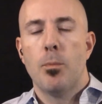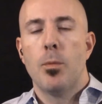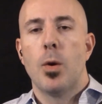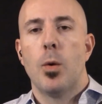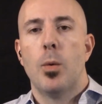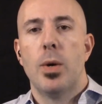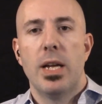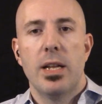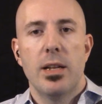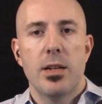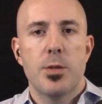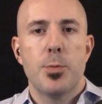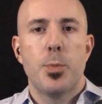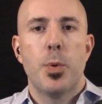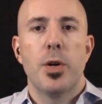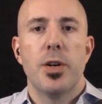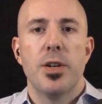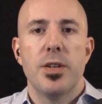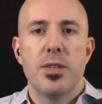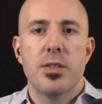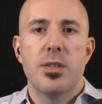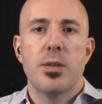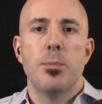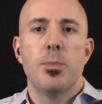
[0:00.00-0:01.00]
Well, let's put it
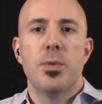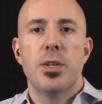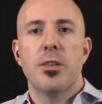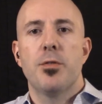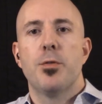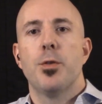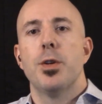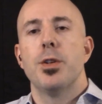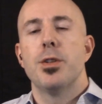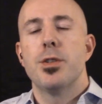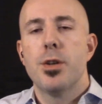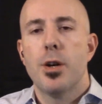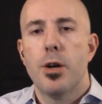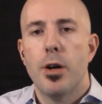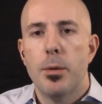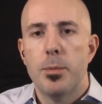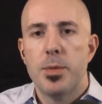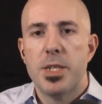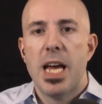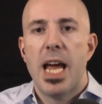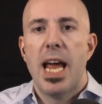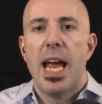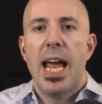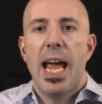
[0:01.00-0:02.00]
in some different terms.
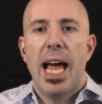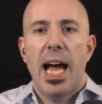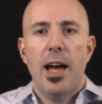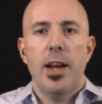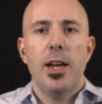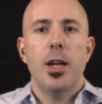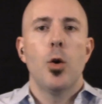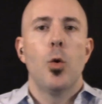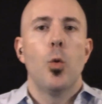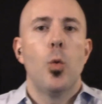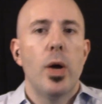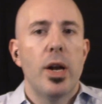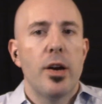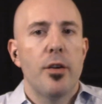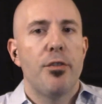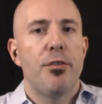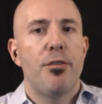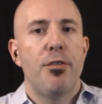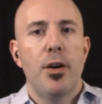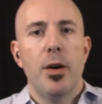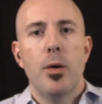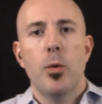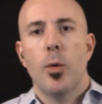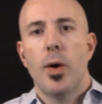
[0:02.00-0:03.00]
How do you win a
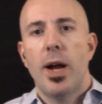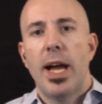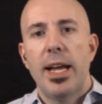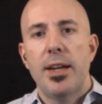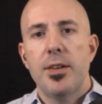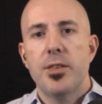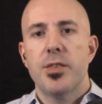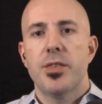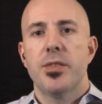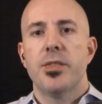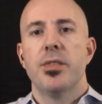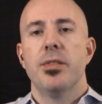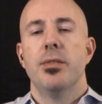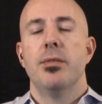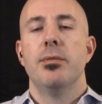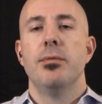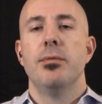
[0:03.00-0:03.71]
foot race?